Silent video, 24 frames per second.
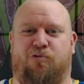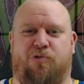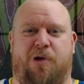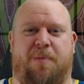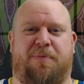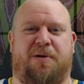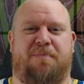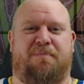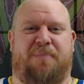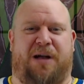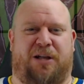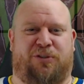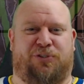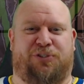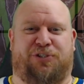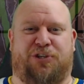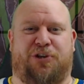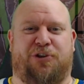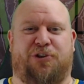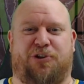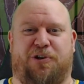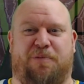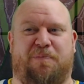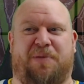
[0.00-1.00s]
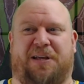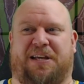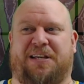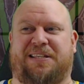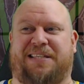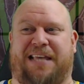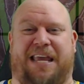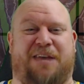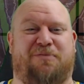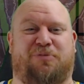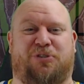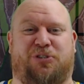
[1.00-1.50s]
Robert Muldoon because
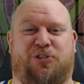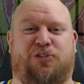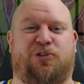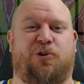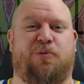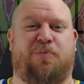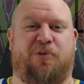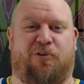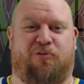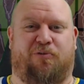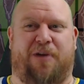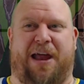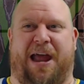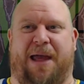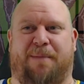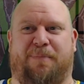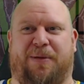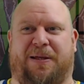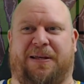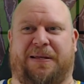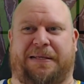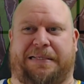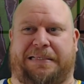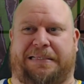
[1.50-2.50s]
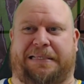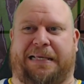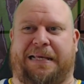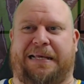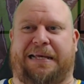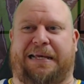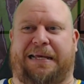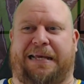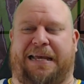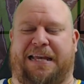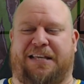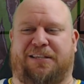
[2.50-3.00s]
he was super rare because
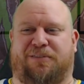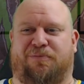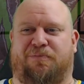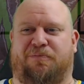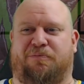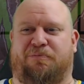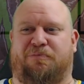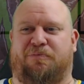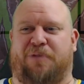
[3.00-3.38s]
his